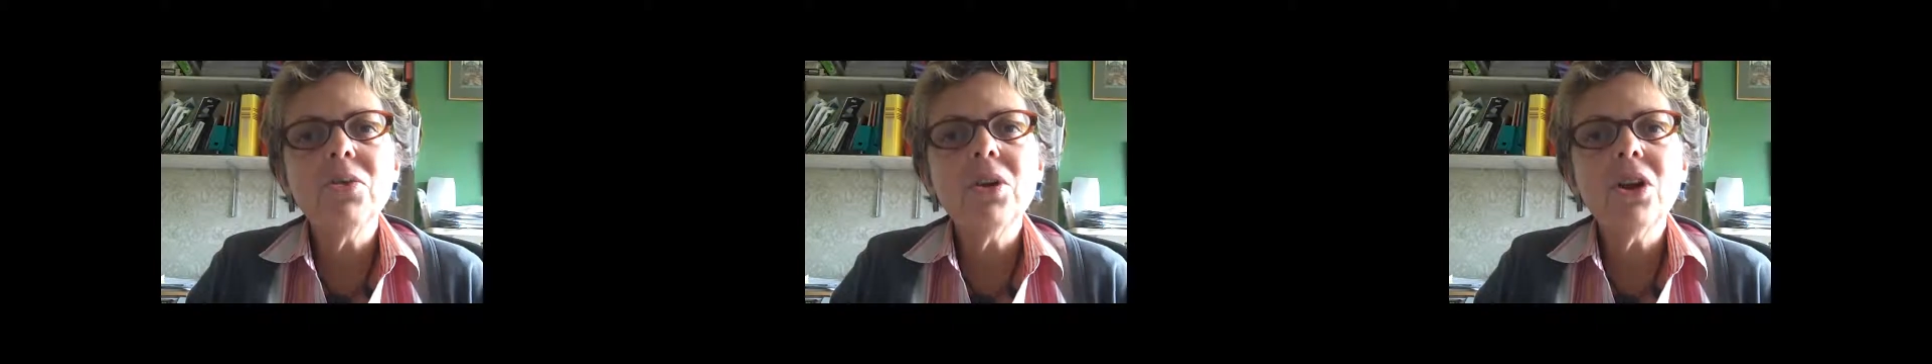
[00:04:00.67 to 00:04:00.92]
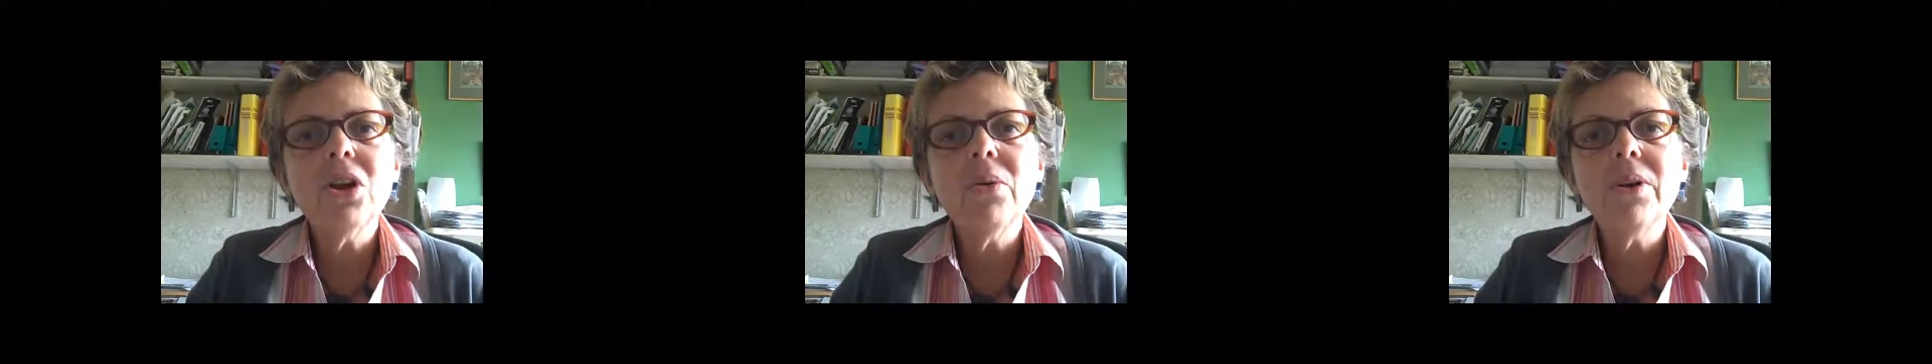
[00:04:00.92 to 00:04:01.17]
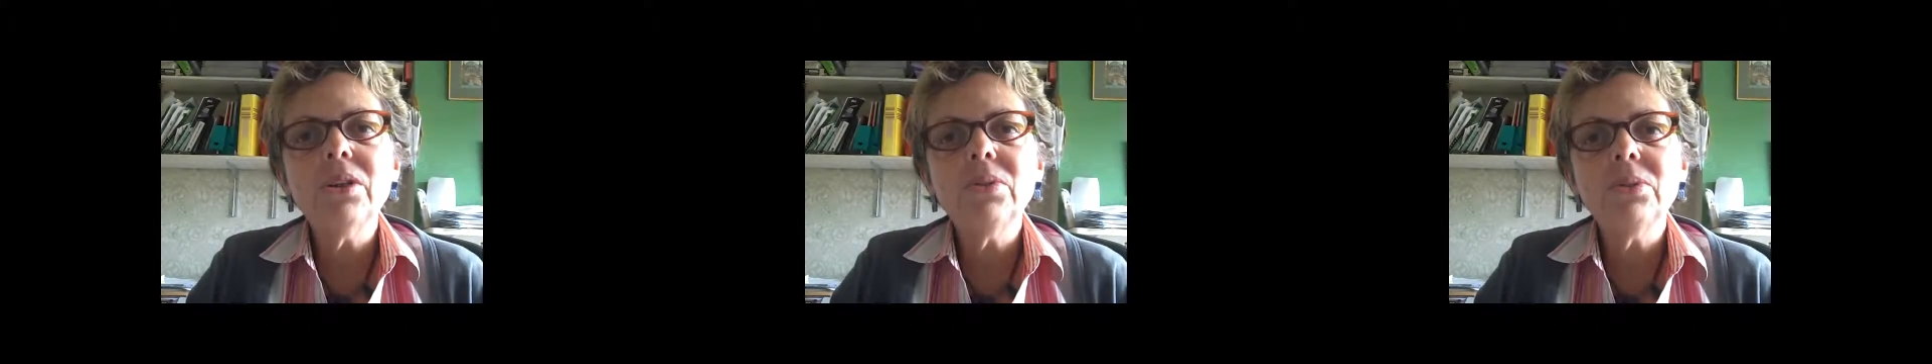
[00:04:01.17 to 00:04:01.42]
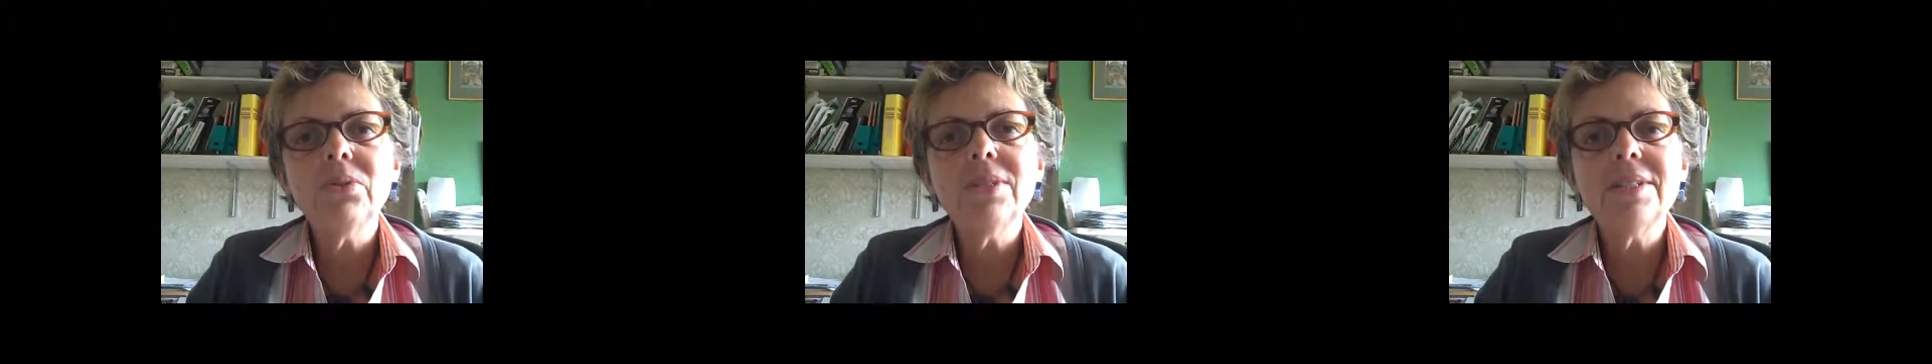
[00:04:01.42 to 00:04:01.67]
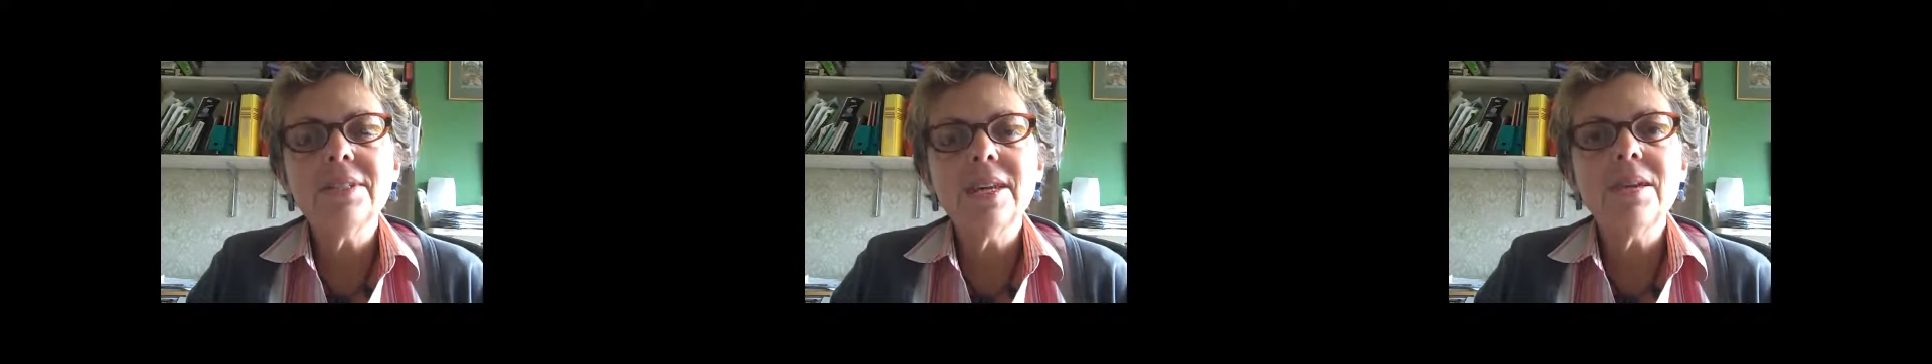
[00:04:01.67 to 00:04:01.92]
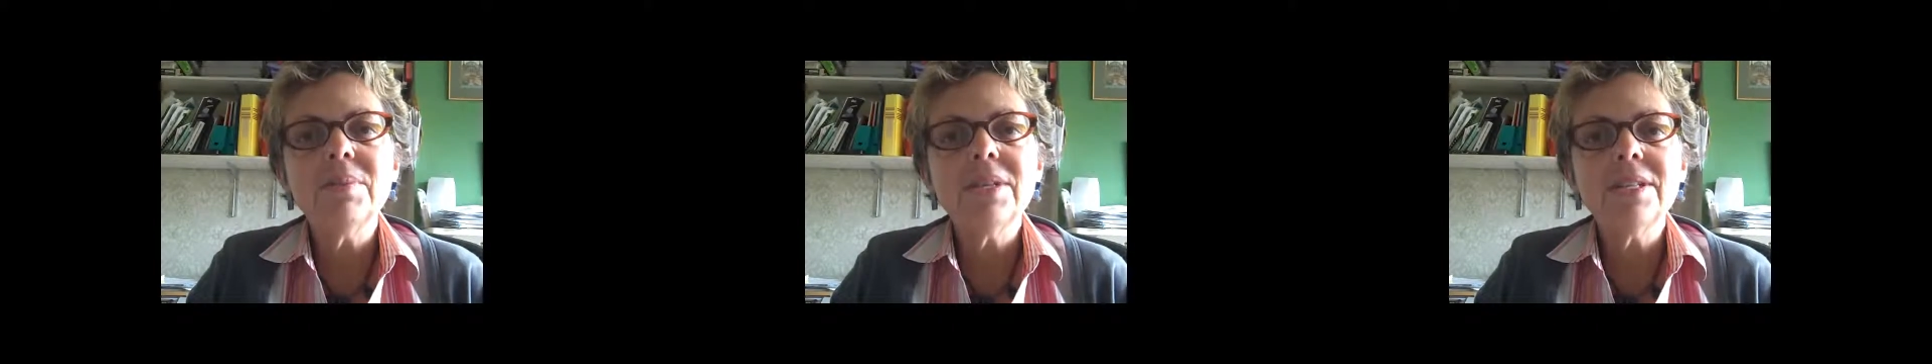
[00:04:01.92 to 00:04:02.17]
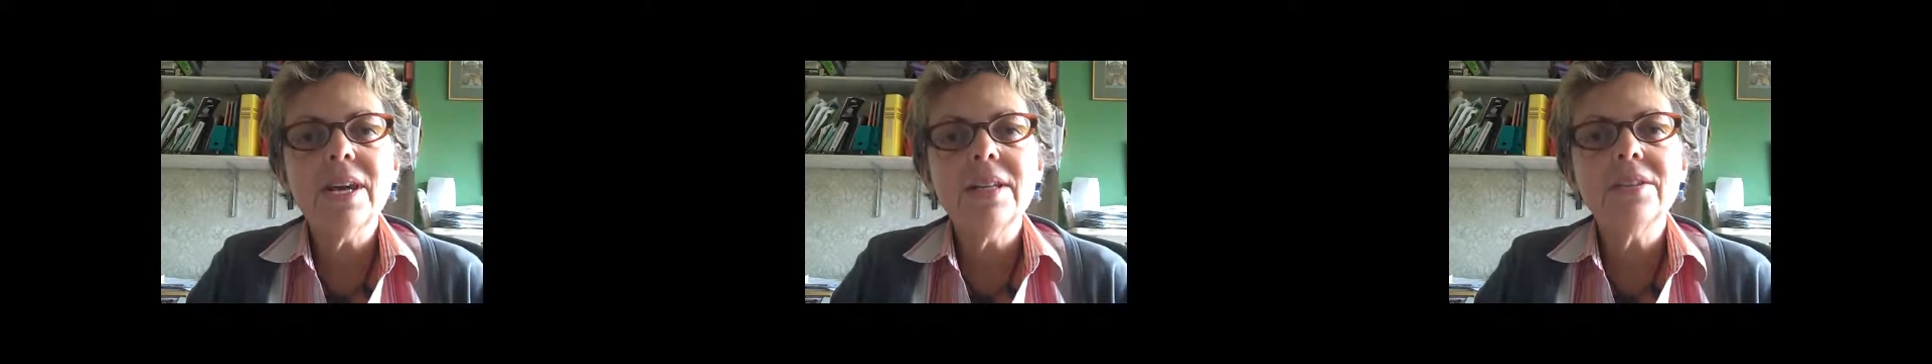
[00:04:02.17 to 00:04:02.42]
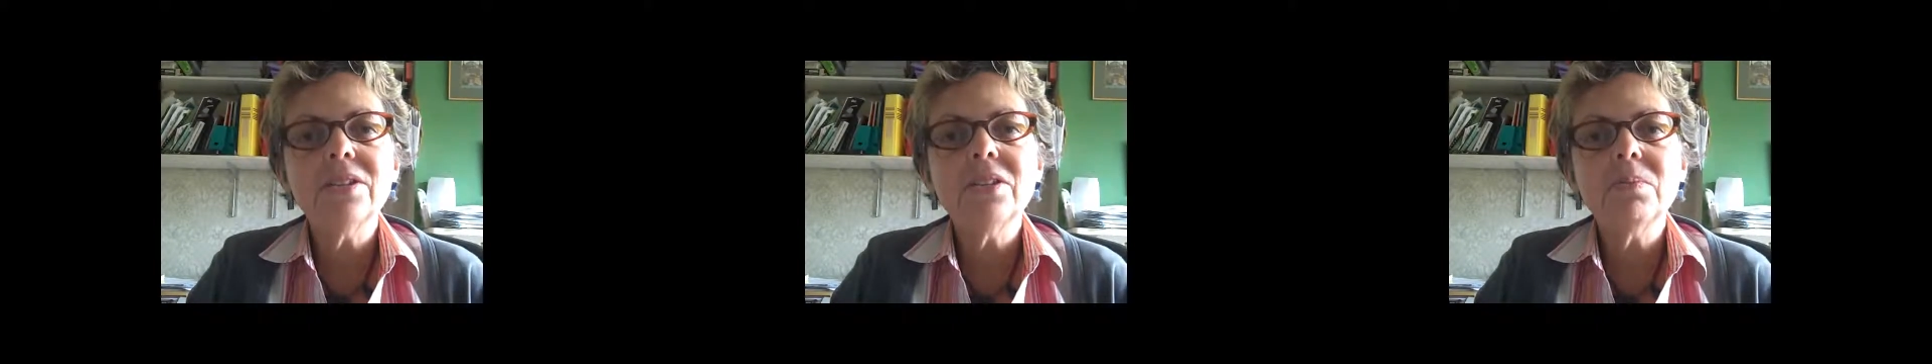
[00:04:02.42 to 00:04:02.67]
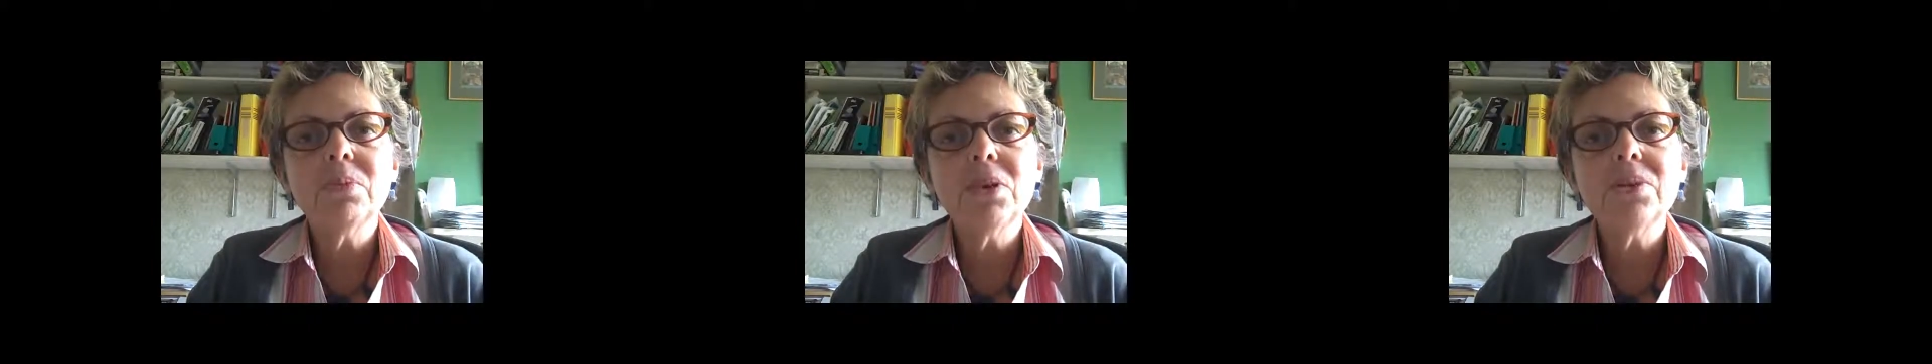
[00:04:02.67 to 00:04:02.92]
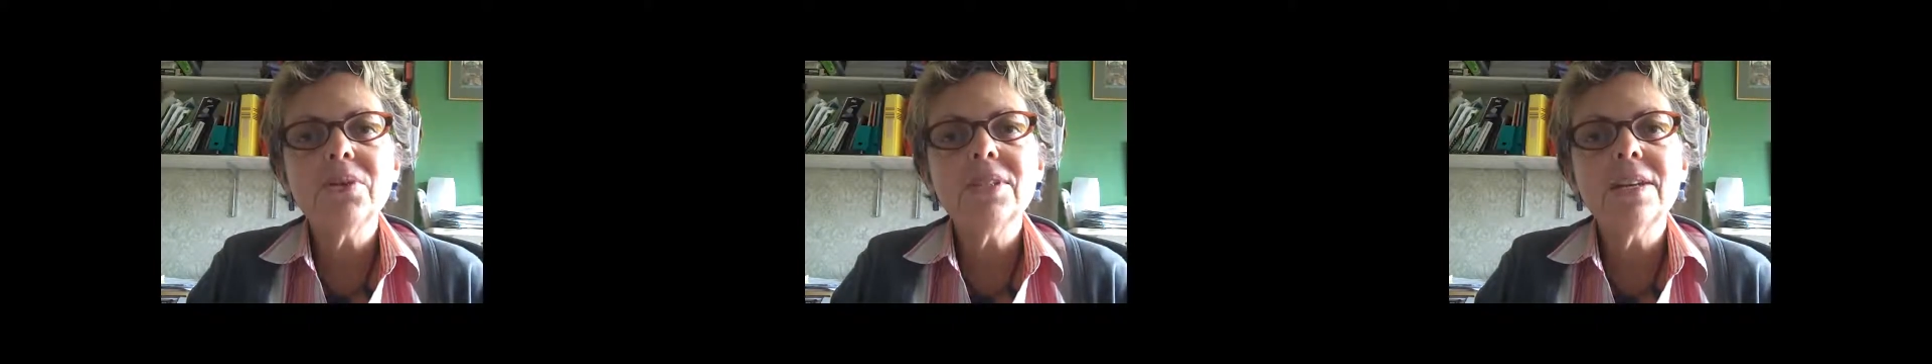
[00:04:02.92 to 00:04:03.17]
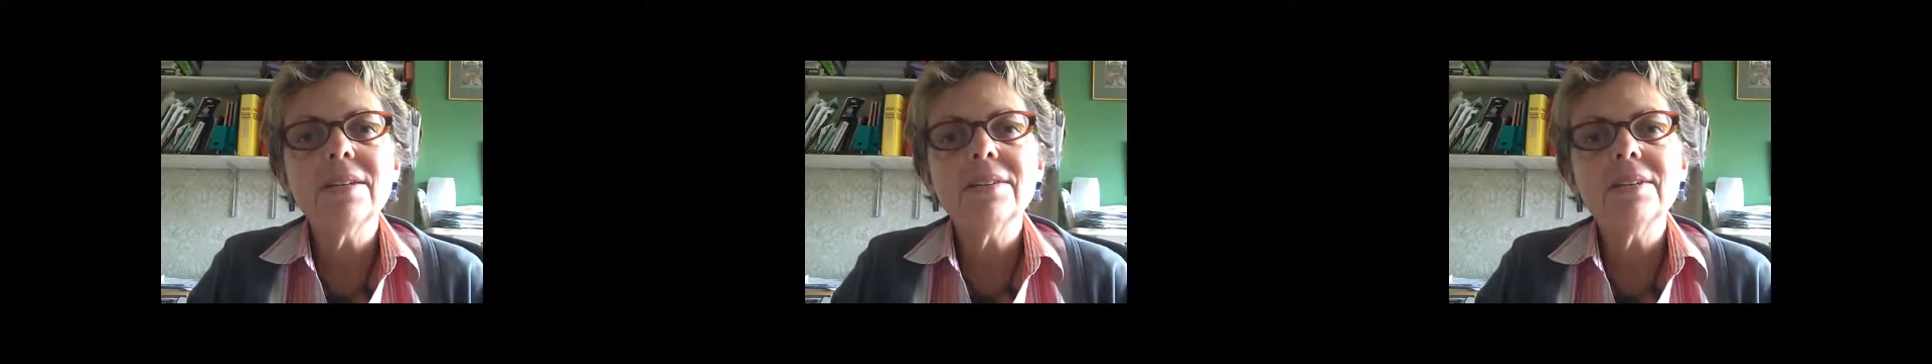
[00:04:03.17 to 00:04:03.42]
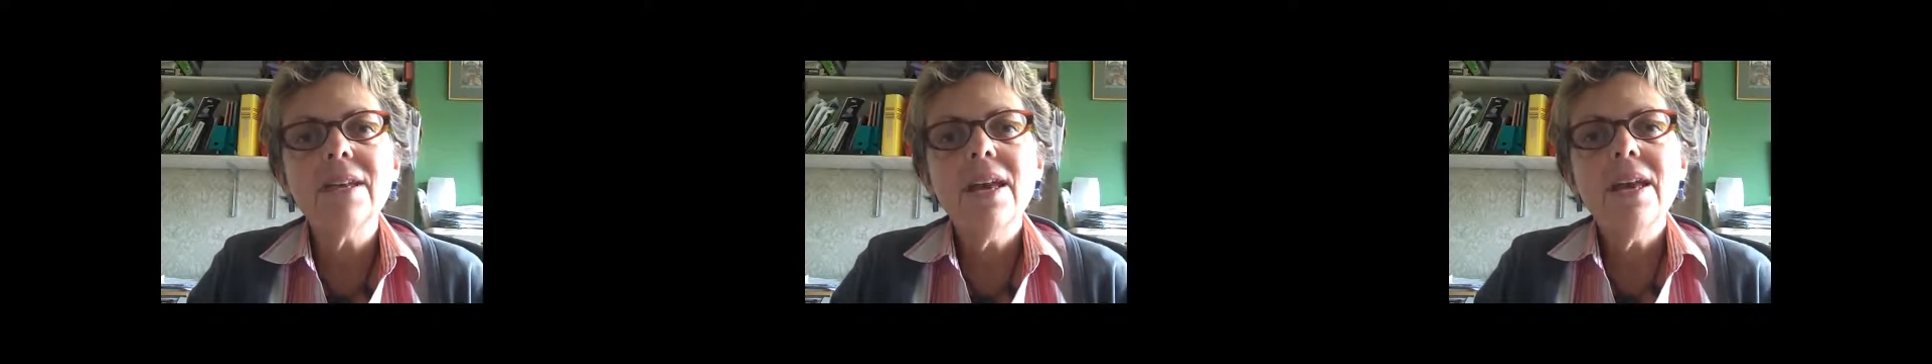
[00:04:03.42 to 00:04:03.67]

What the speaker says: you are going through the same analysis process,